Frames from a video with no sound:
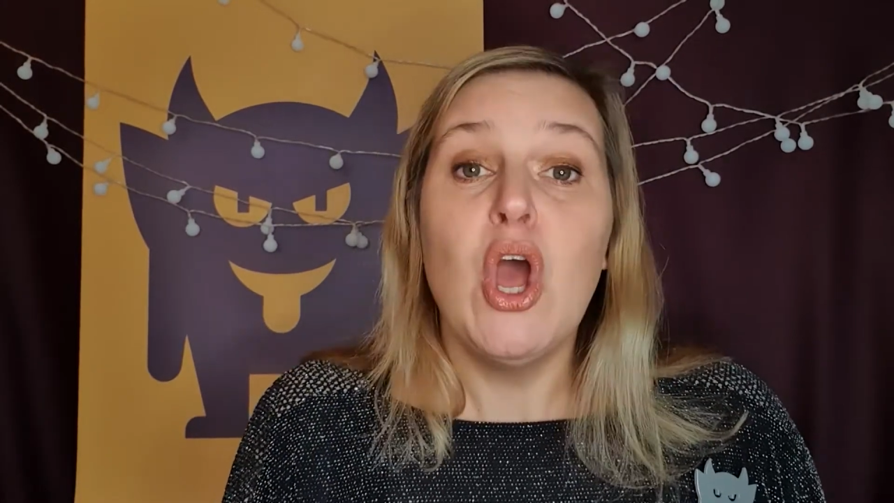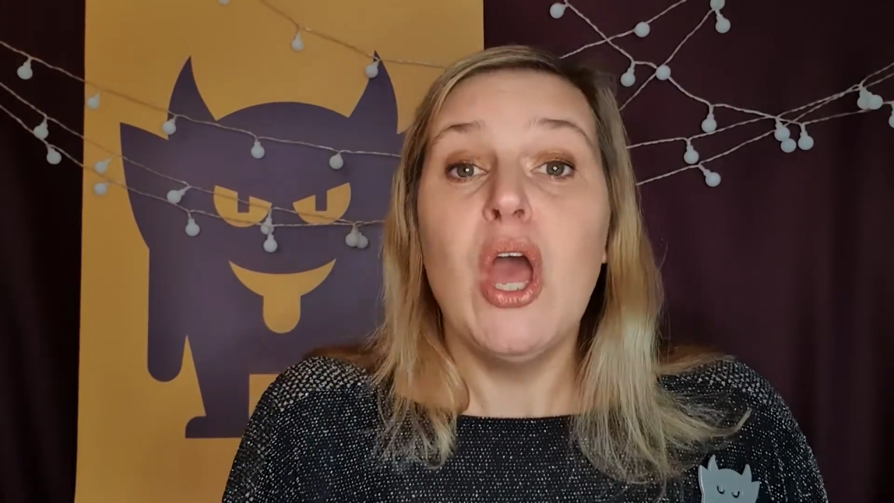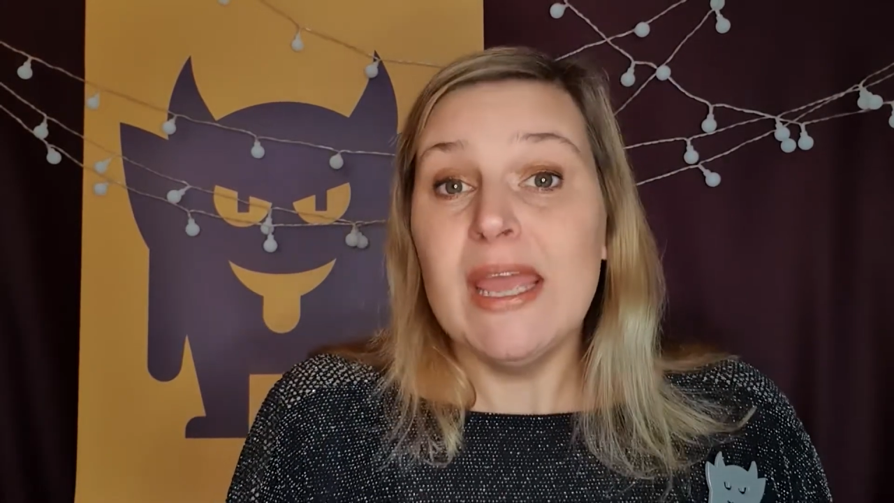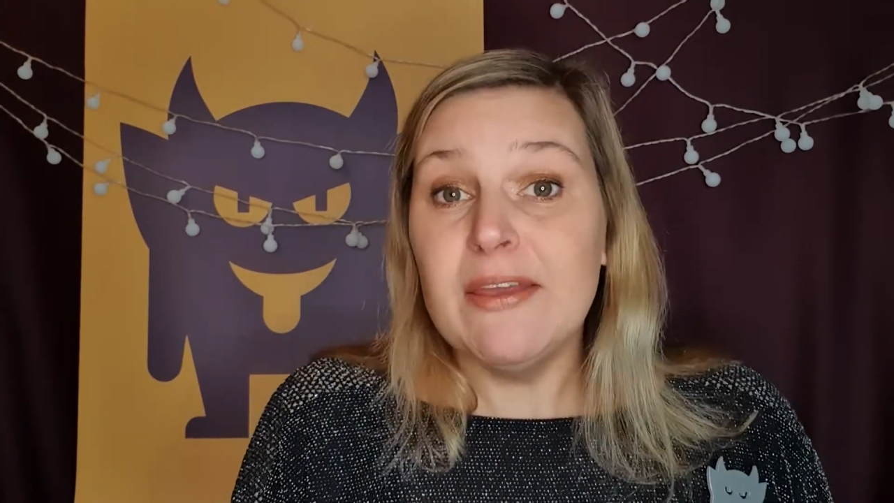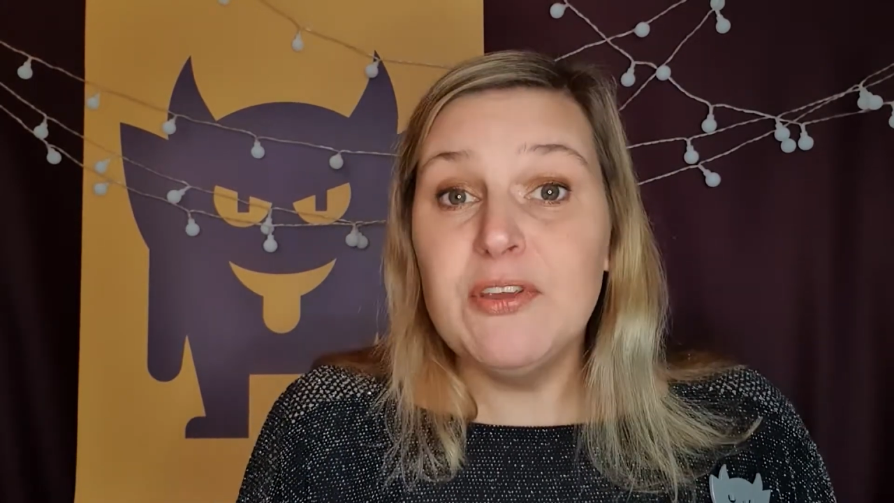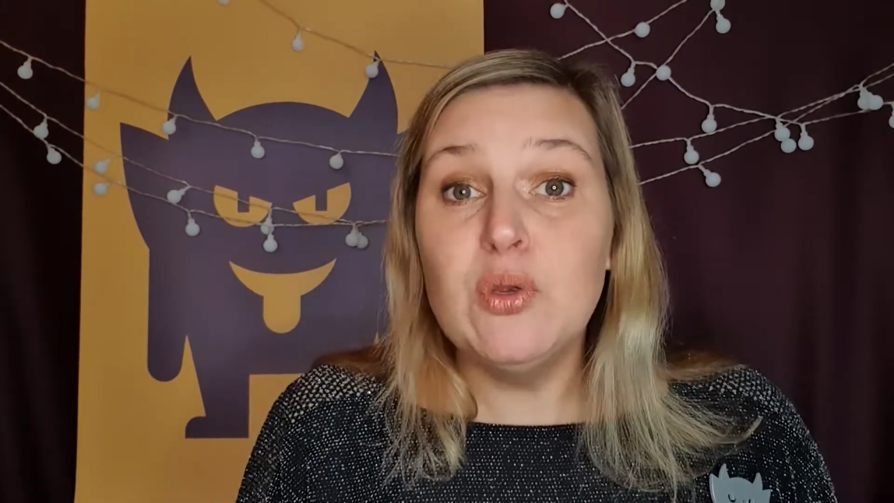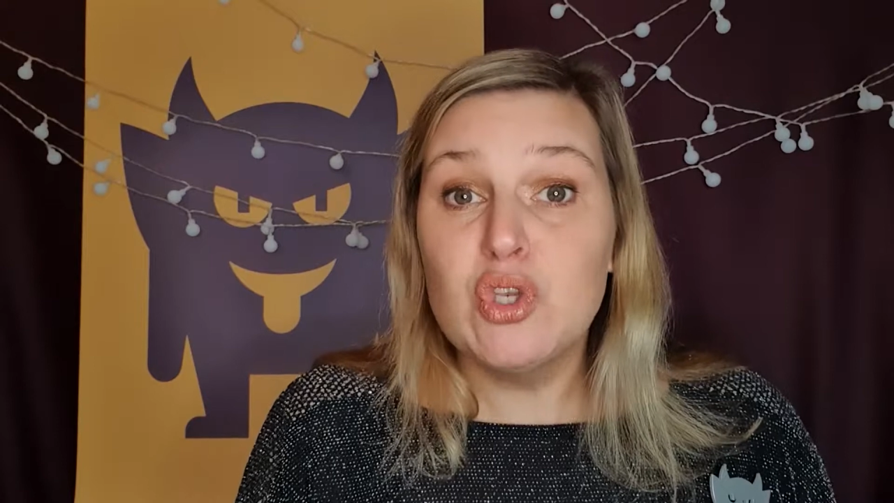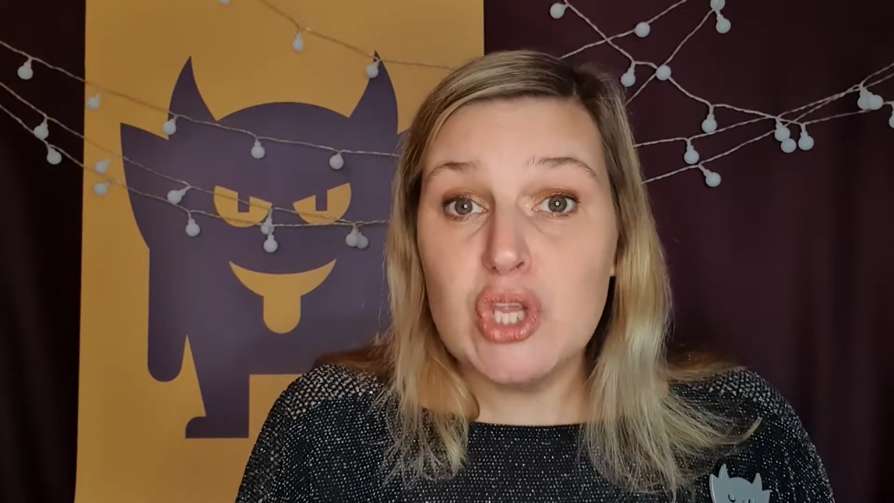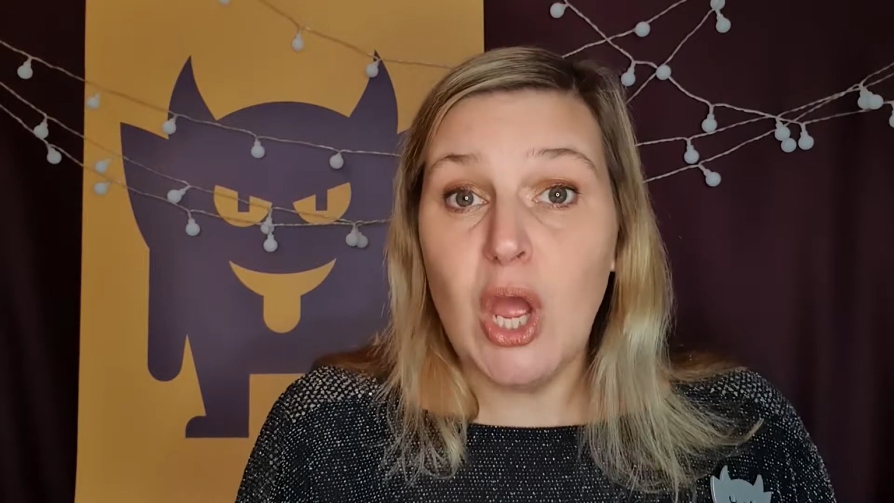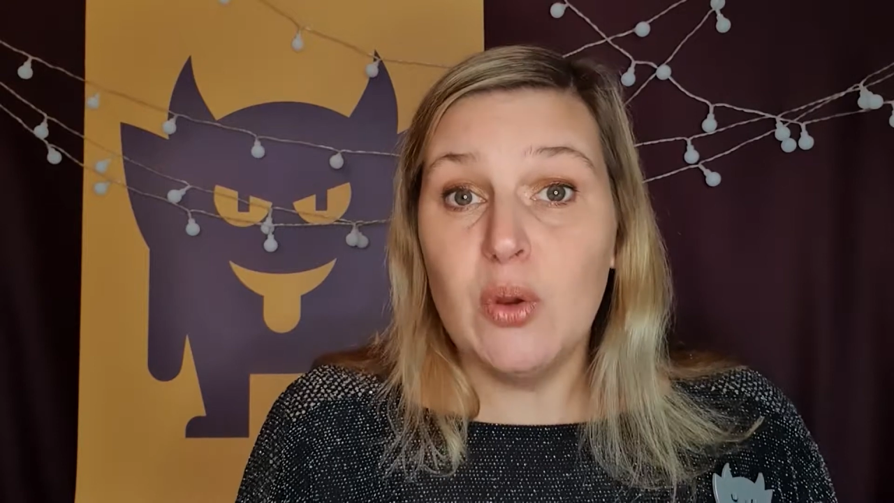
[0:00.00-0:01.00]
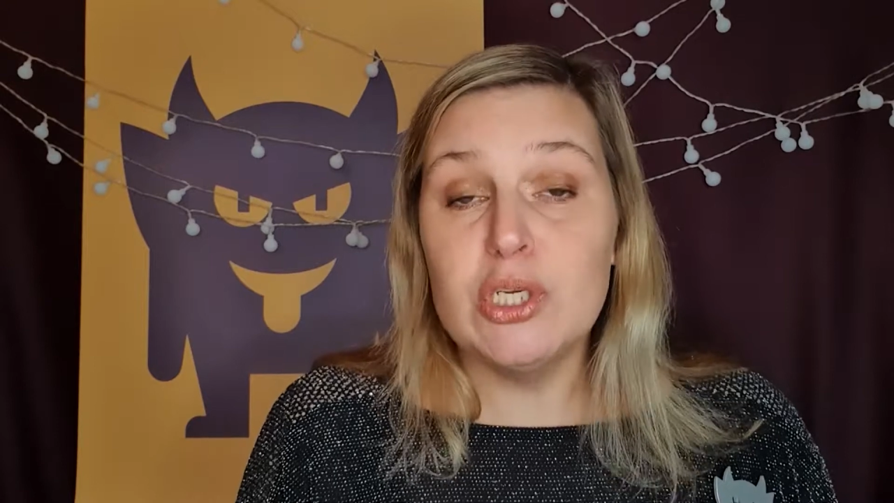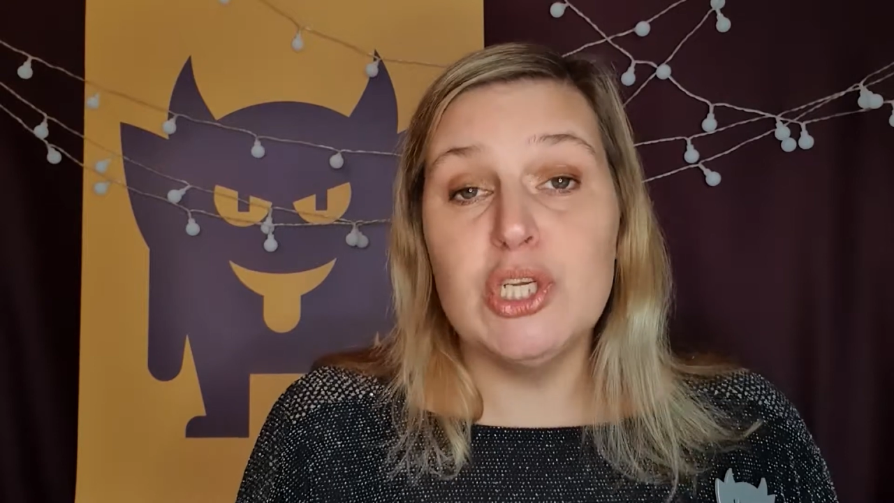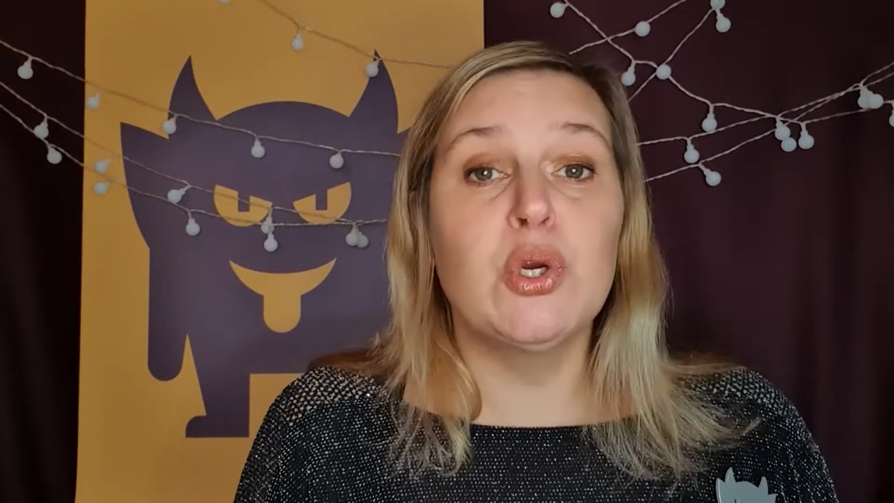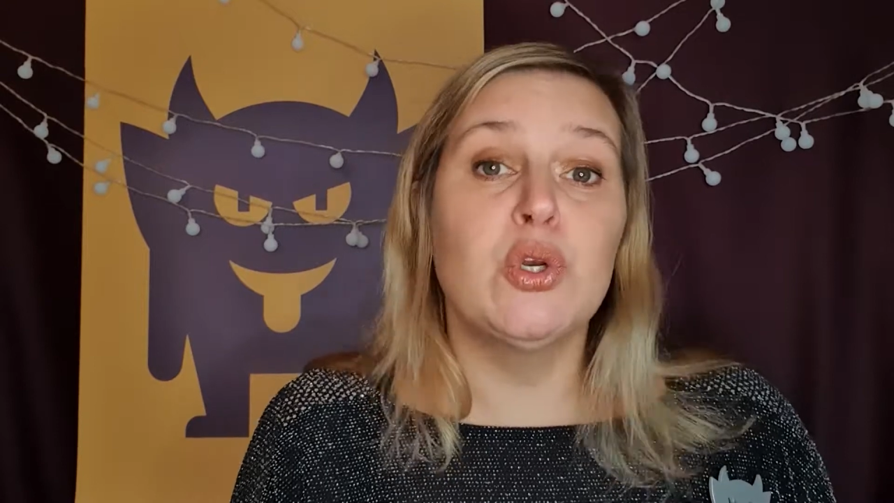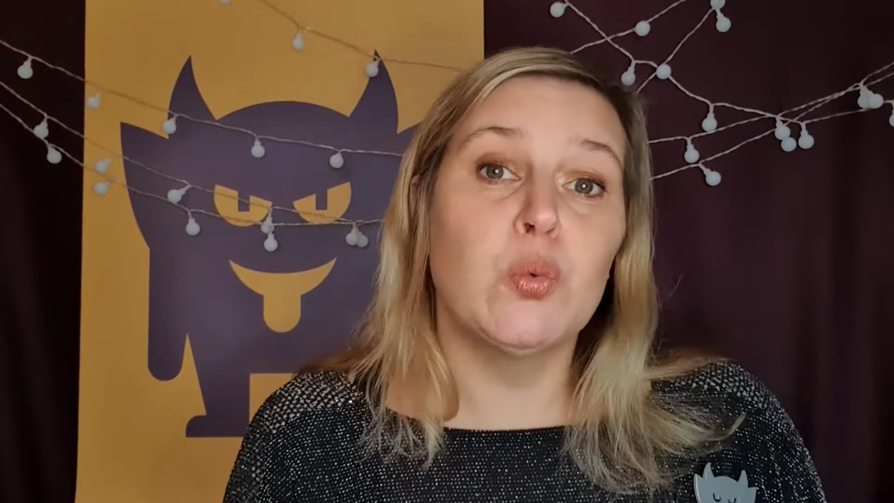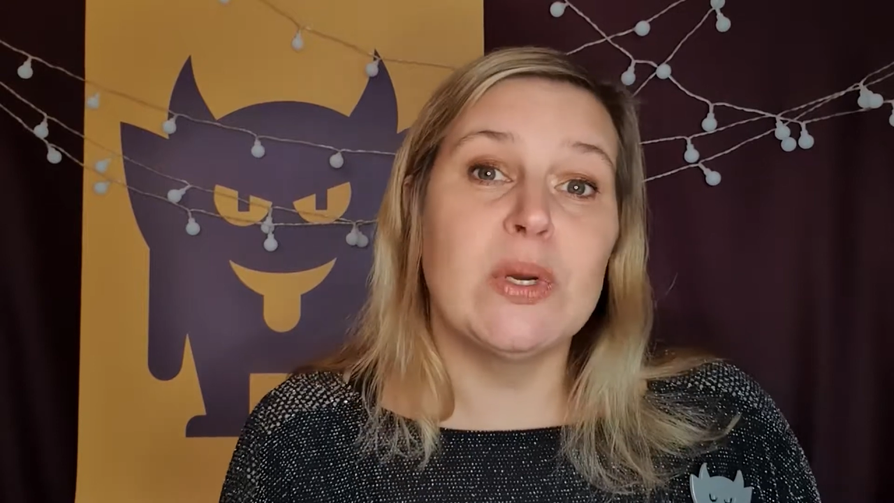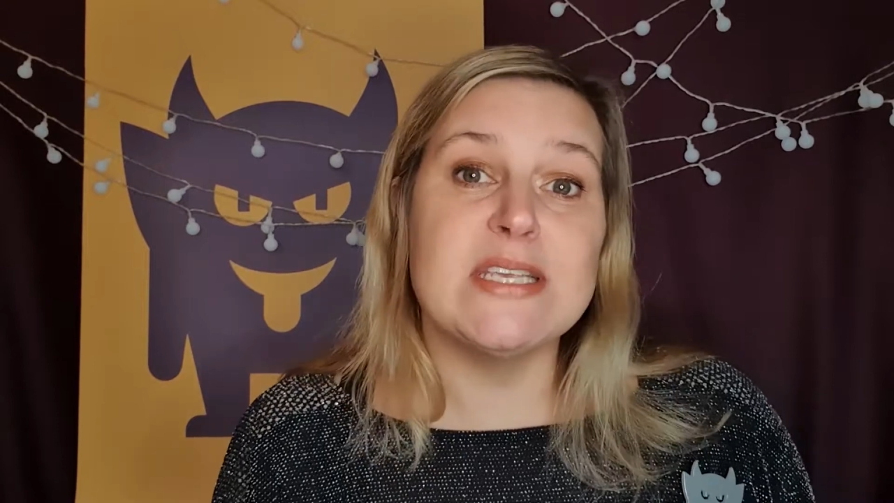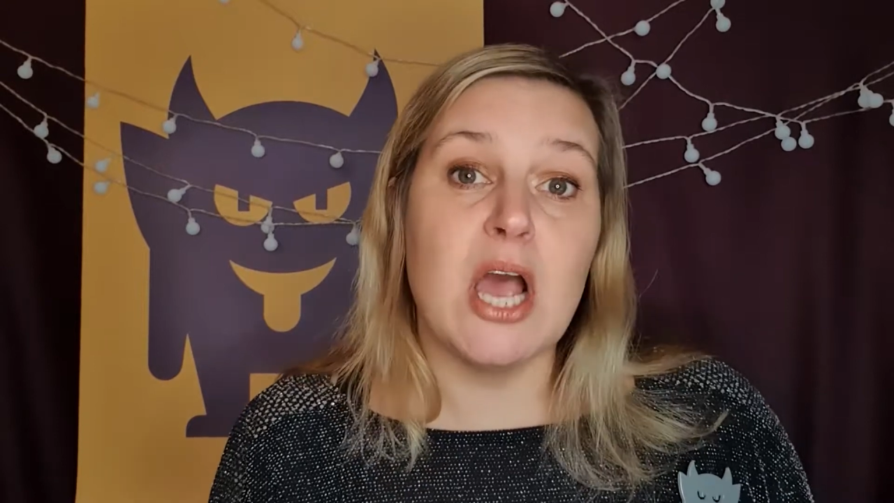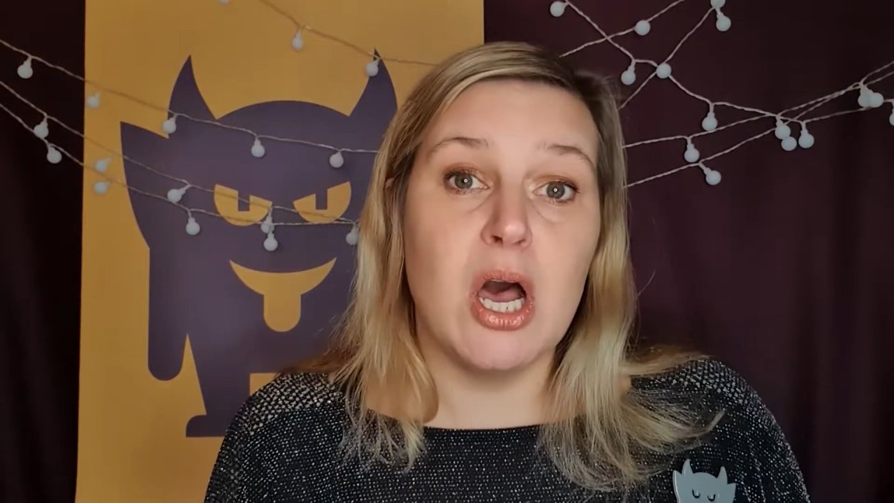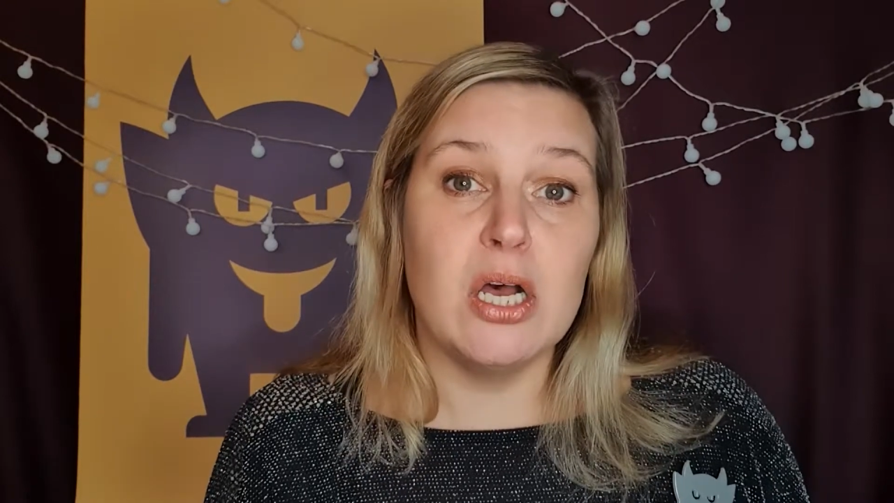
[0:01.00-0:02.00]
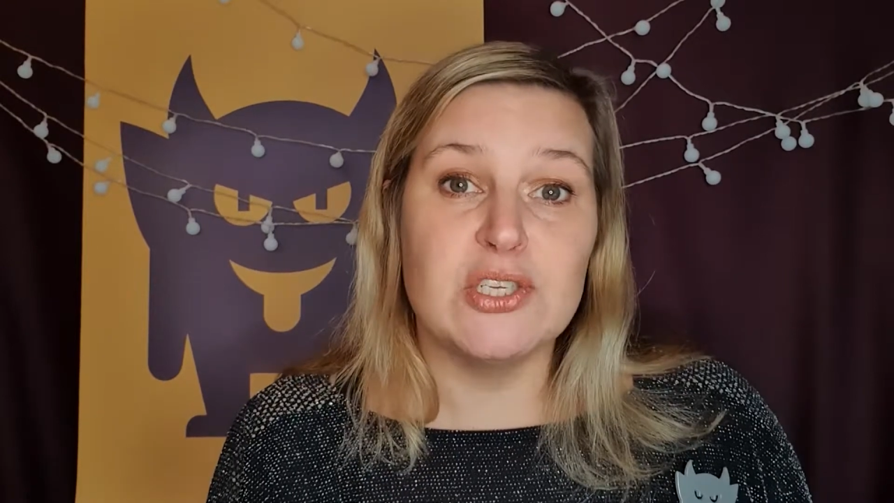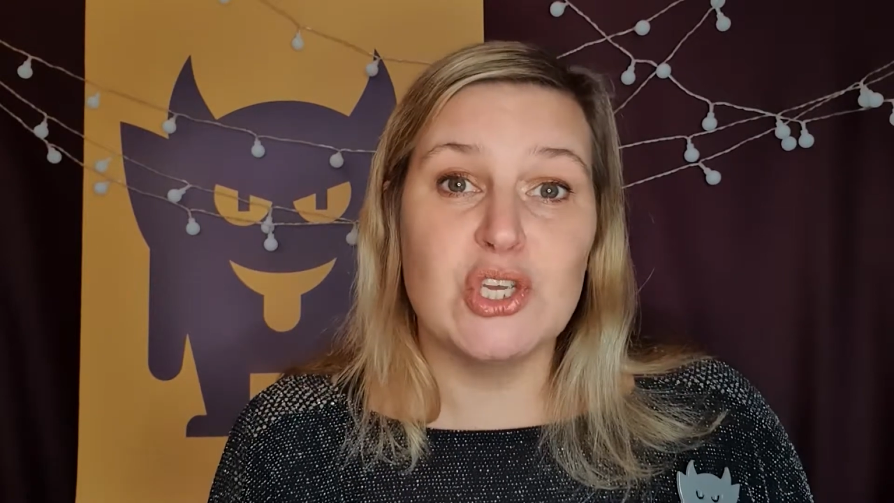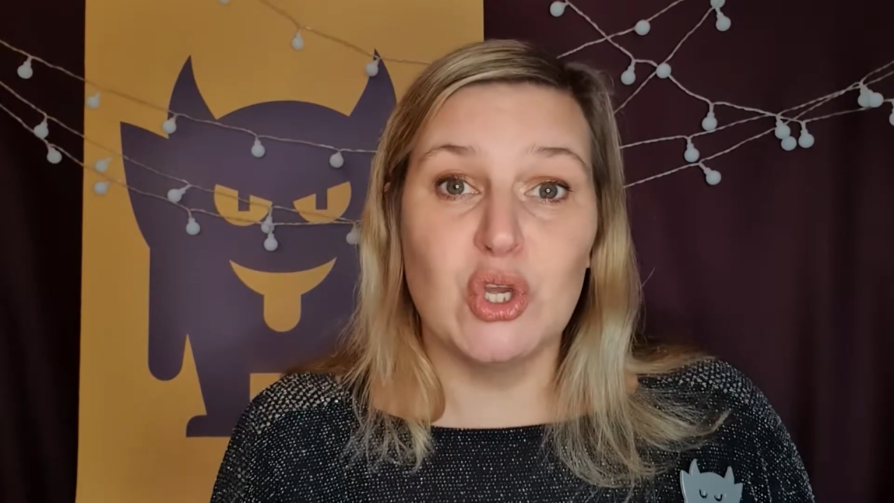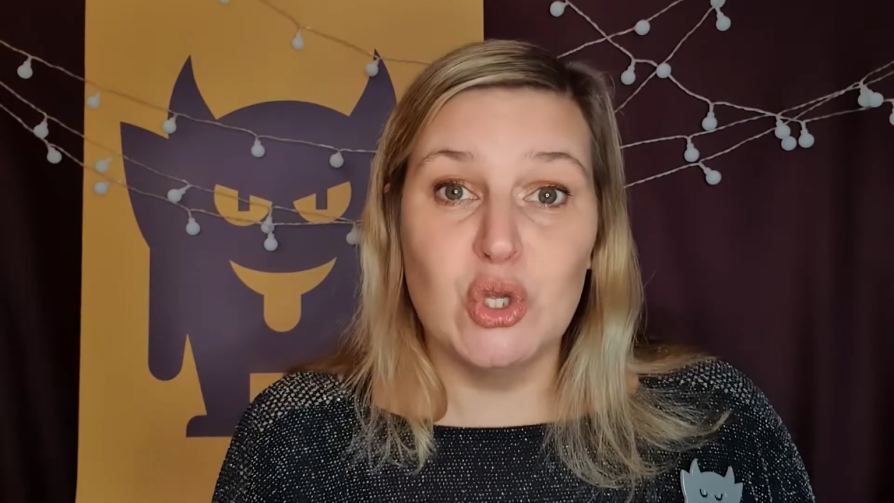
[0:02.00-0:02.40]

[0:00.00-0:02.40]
If you don't, you can always ask